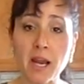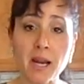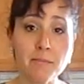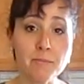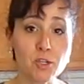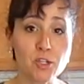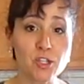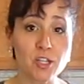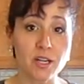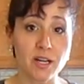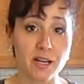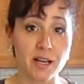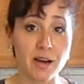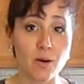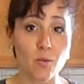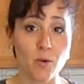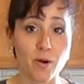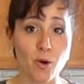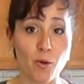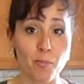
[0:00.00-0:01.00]
And I'm just going
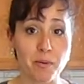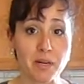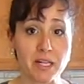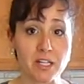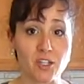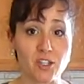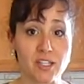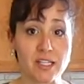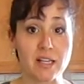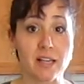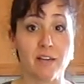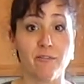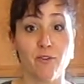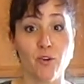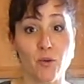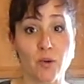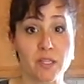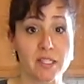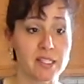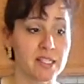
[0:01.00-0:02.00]
to cut one open and see
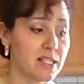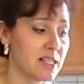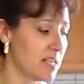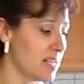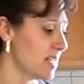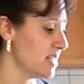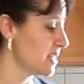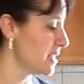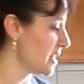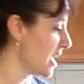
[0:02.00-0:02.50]
if you can see the